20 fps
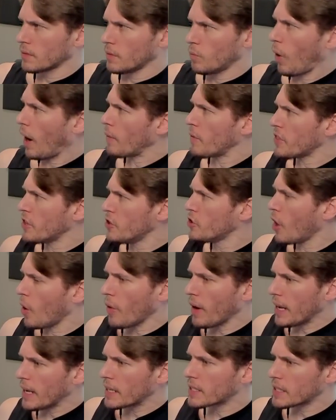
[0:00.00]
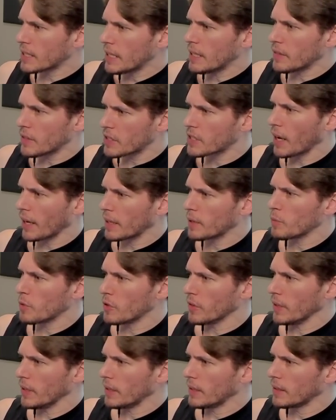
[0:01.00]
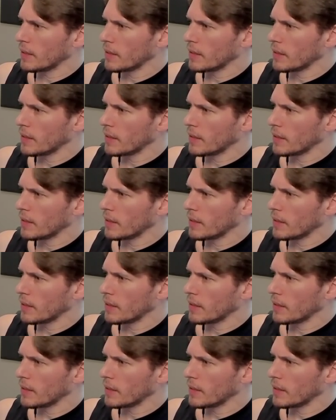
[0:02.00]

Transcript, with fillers: Why were there no ants in the second movie?